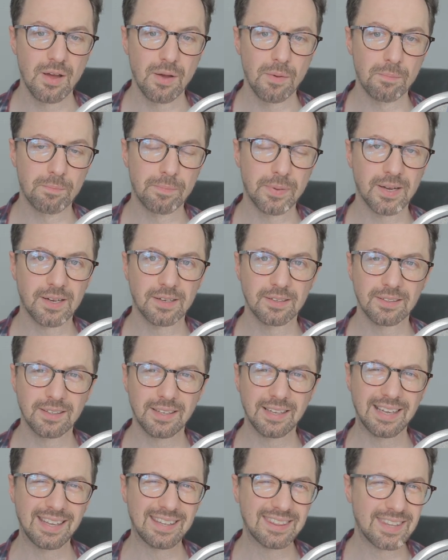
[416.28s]
But
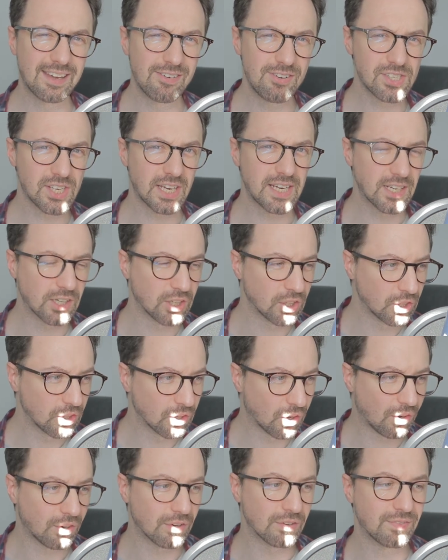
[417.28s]
there is a
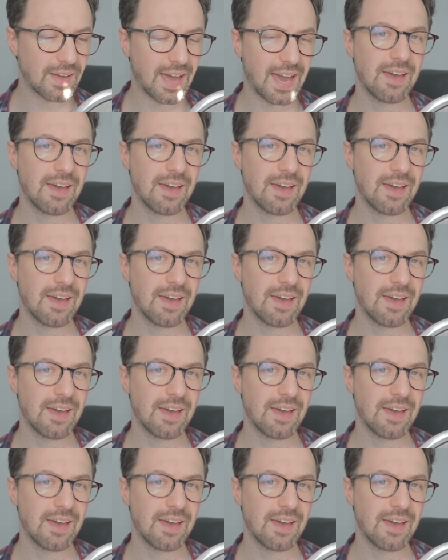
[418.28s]
lot of